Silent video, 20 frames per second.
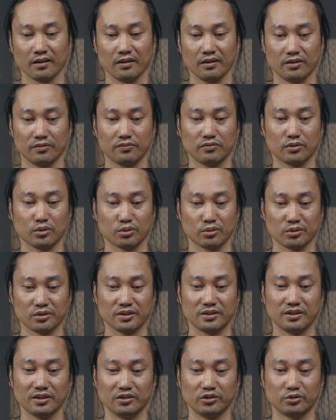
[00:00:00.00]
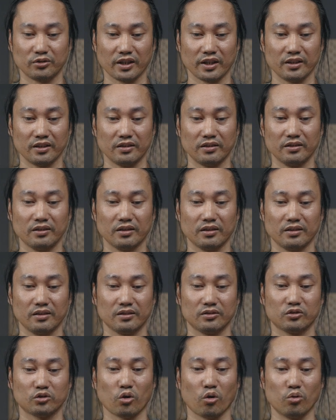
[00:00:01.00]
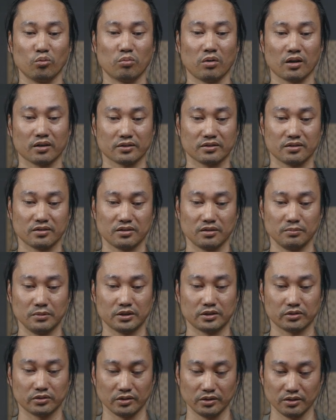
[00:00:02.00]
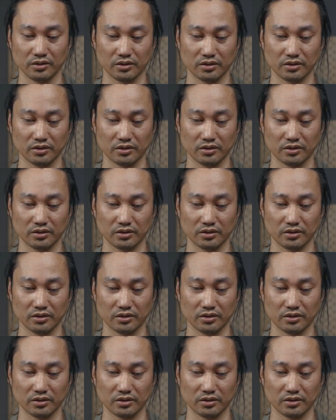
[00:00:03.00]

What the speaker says: And of course the dreaded toe box symmetry